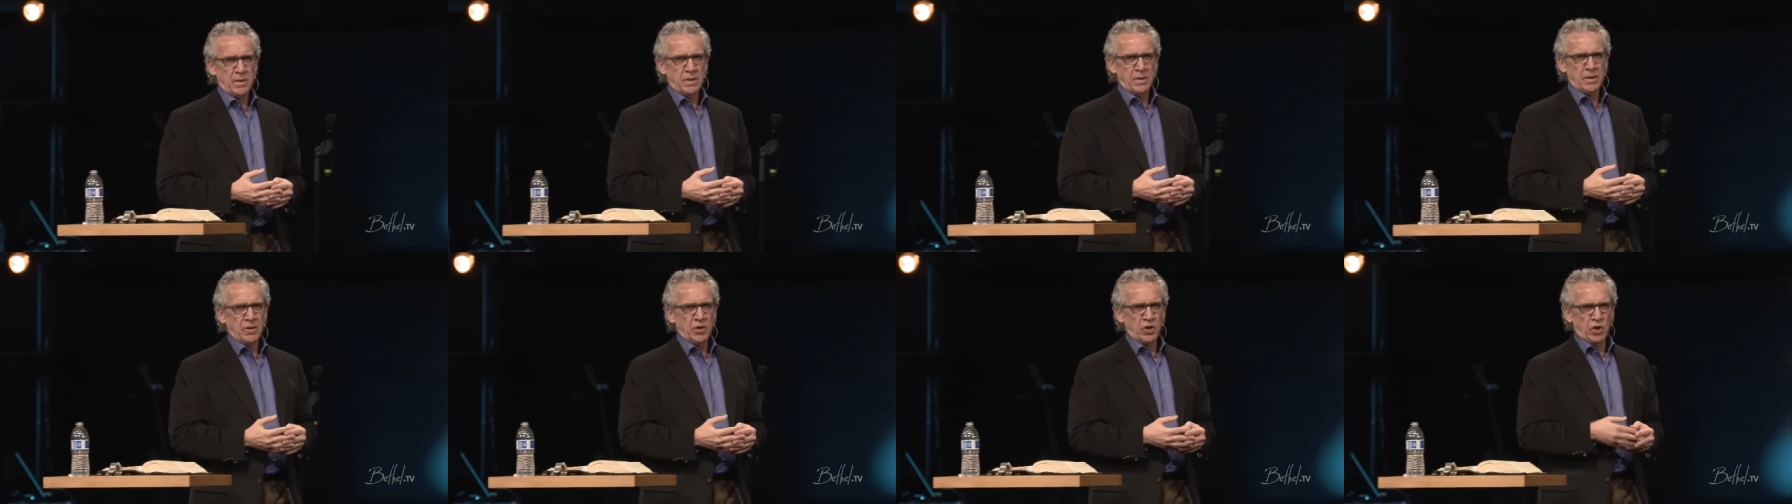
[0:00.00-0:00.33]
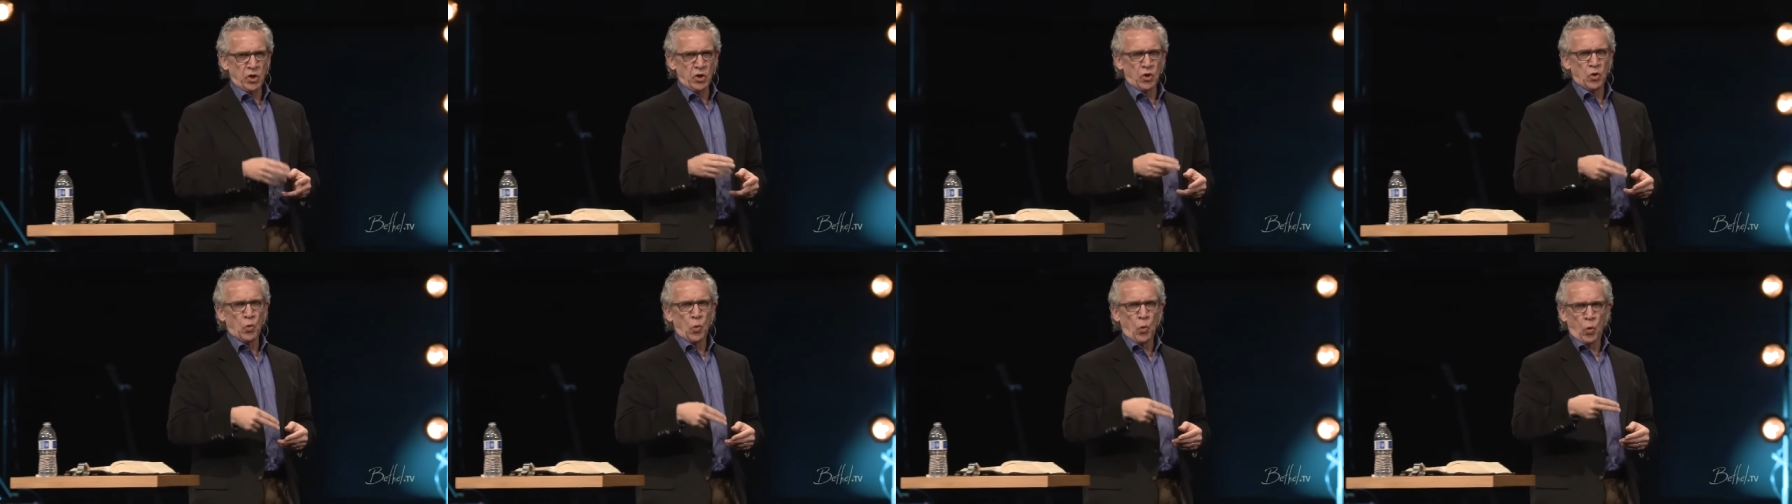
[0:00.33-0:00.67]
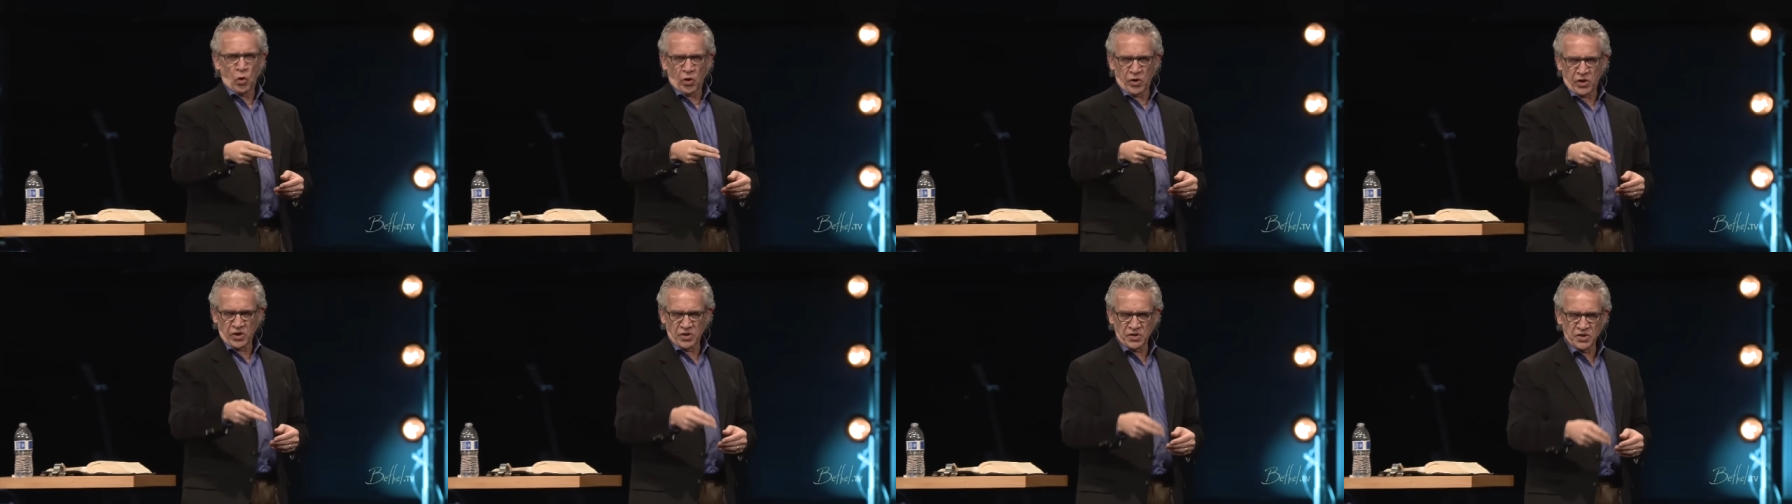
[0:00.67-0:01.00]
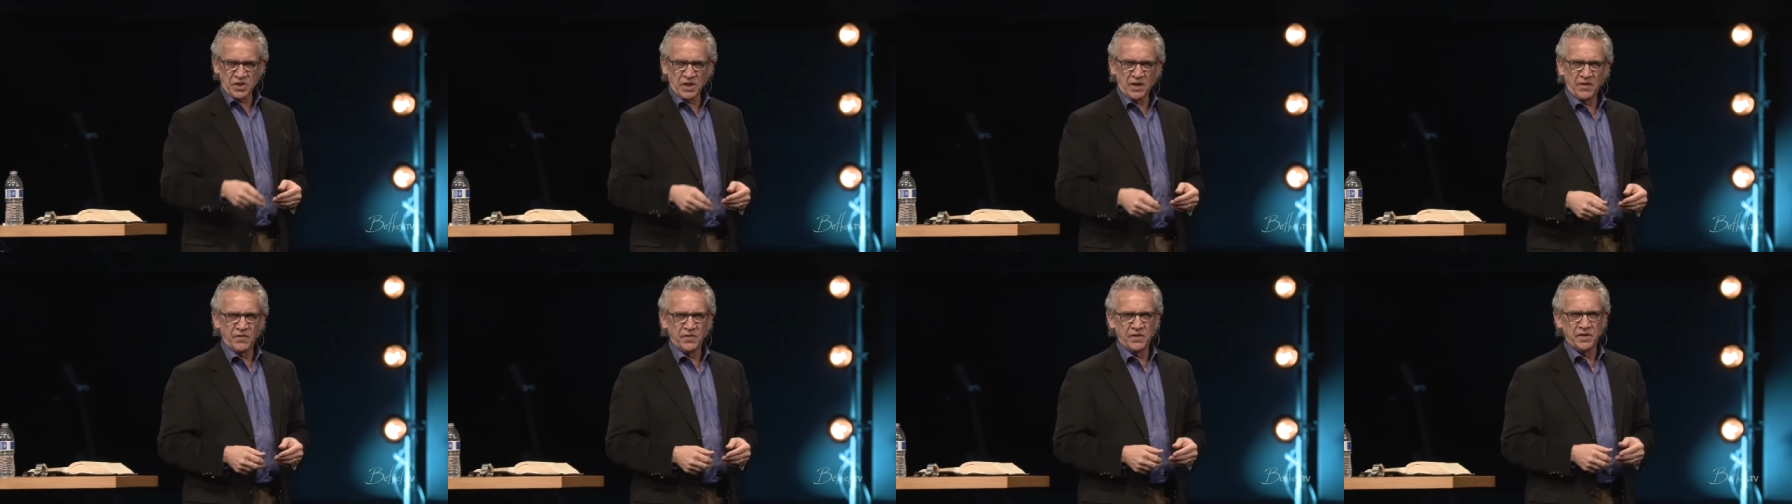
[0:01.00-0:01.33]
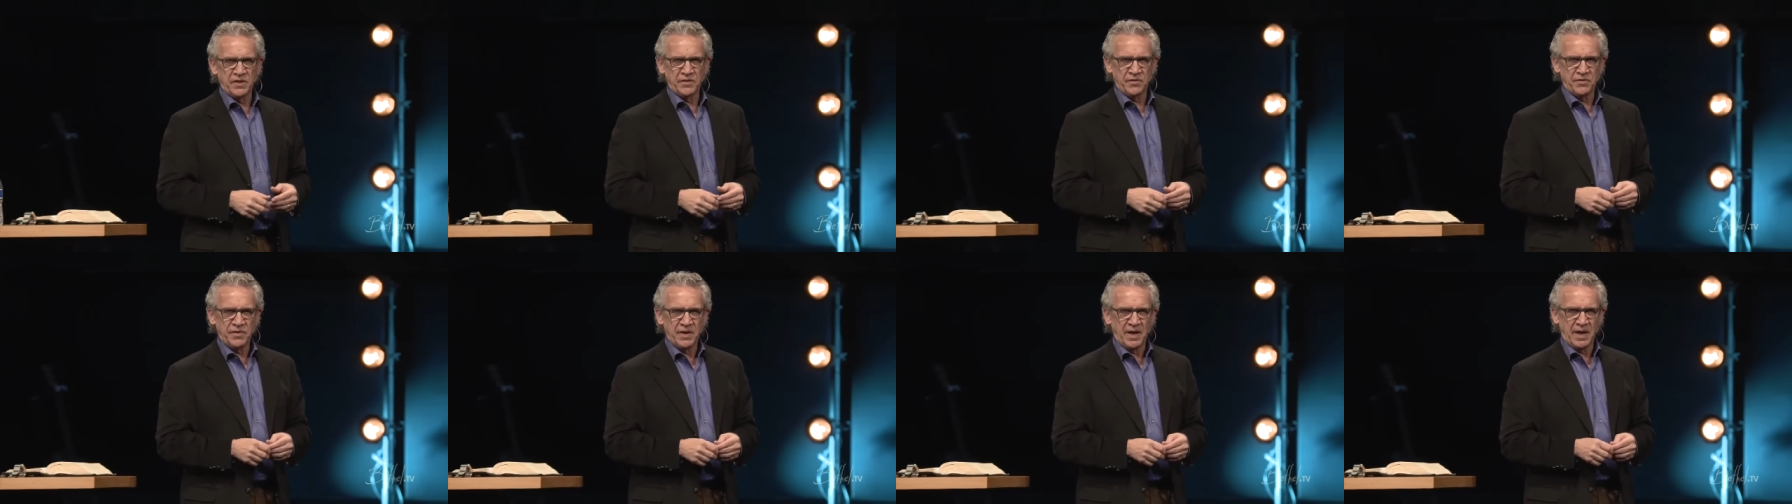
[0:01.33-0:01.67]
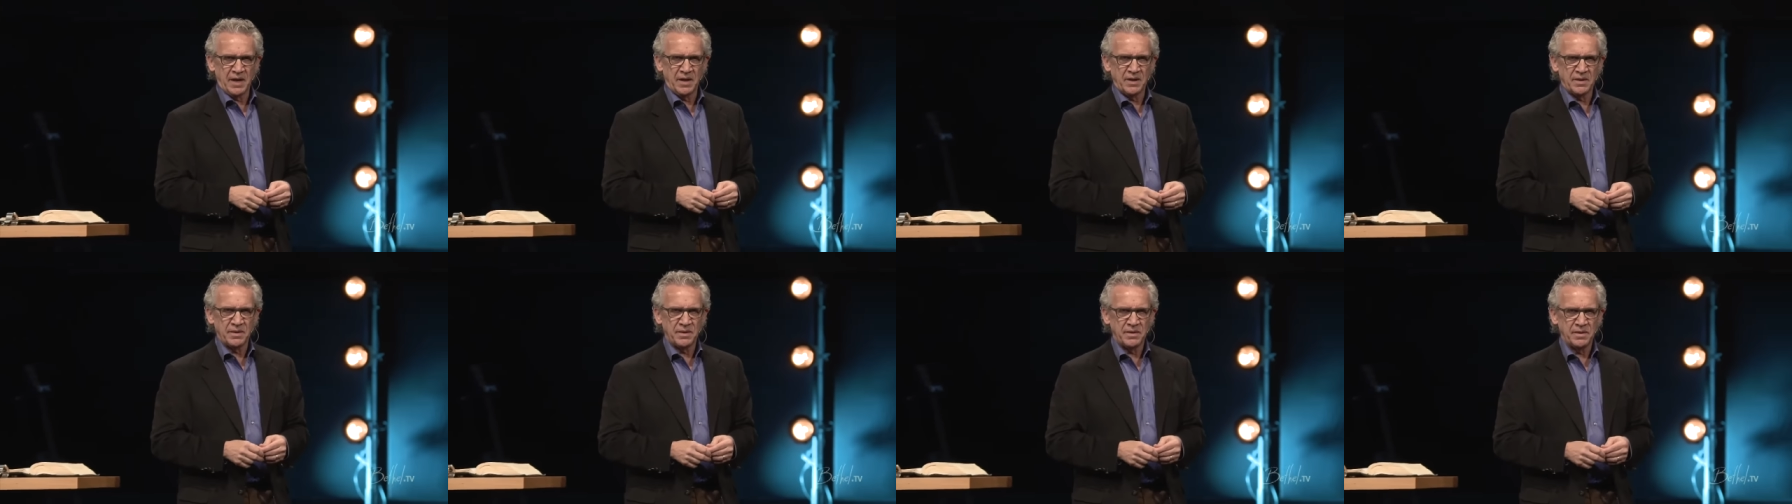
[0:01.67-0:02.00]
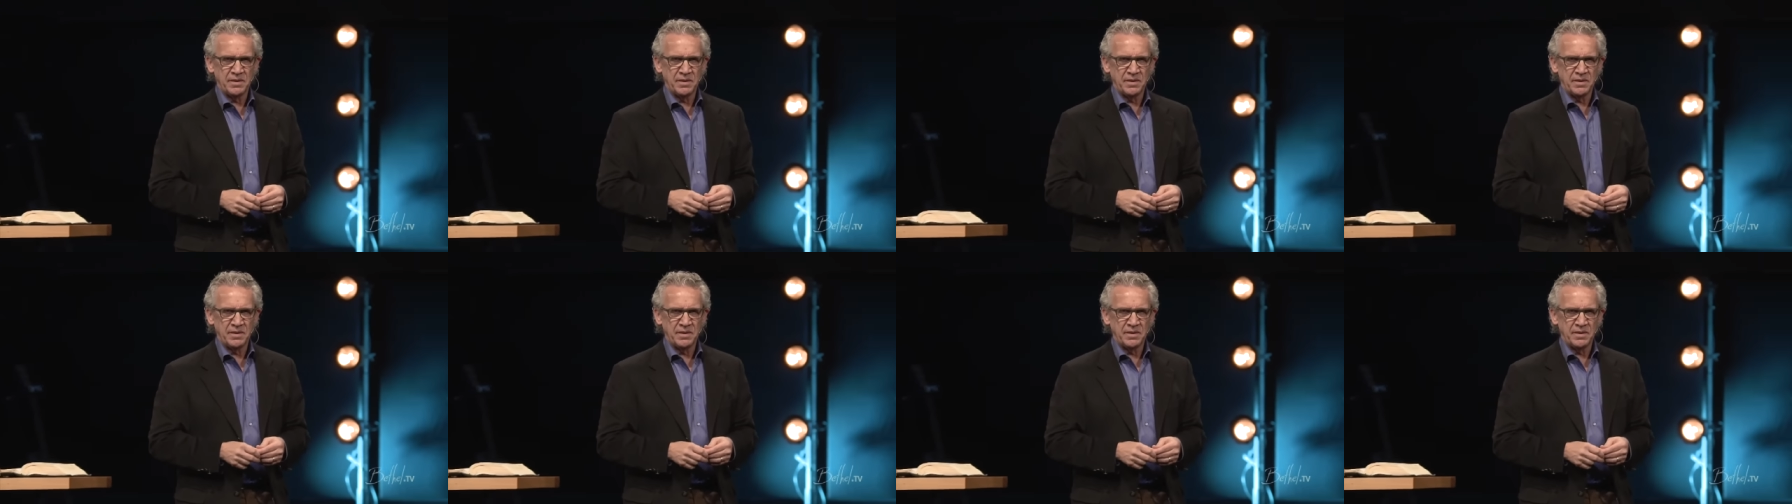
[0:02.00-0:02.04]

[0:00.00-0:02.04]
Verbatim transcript: You don't work yourself into faith.